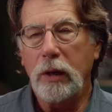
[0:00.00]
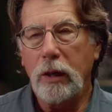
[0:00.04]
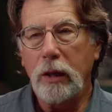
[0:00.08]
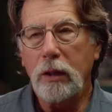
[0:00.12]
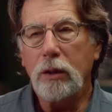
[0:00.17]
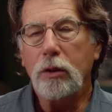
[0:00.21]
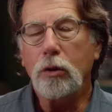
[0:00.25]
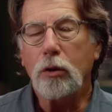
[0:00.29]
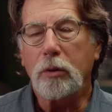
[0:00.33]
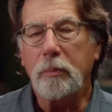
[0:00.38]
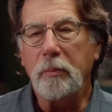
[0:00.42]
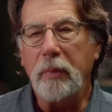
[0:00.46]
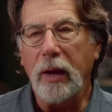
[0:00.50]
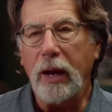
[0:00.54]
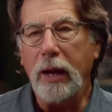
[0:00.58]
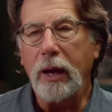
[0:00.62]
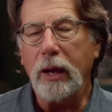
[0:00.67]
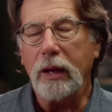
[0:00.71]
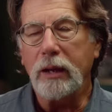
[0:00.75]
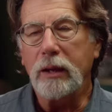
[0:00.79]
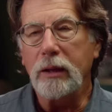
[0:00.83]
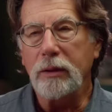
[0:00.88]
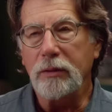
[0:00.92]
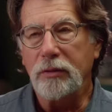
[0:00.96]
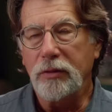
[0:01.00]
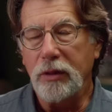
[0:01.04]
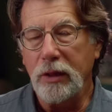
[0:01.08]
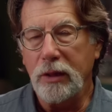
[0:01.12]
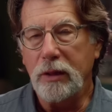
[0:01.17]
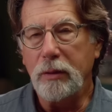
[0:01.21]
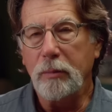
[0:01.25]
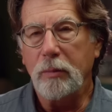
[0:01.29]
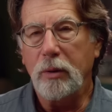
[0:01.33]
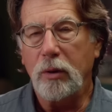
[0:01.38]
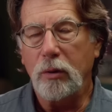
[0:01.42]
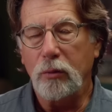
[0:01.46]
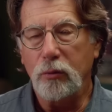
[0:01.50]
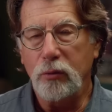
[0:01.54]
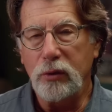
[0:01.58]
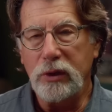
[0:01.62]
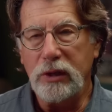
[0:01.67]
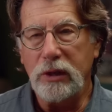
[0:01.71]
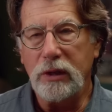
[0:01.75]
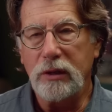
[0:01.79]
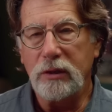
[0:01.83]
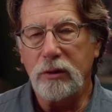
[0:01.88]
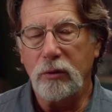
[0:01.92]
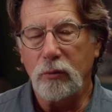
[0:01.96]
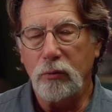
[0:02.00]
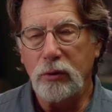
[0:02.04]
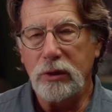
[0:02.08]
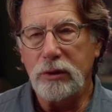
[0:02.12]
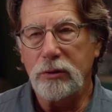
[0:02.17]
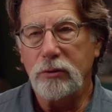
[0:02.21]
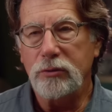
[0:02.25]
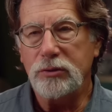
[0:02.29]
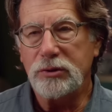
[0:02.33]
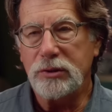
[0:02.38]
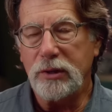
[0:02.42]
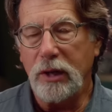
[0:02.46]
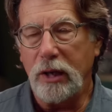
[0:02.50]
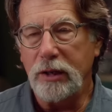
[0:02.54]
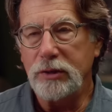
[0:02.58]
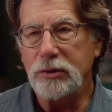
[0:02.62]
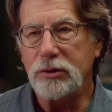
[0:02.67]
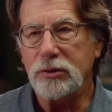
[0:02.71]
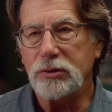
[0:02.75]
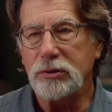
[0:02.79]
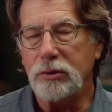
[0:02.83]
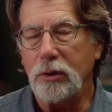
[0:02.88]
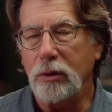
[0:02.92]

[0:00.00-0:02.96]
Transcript: I look back and think about reading the Reader's Digest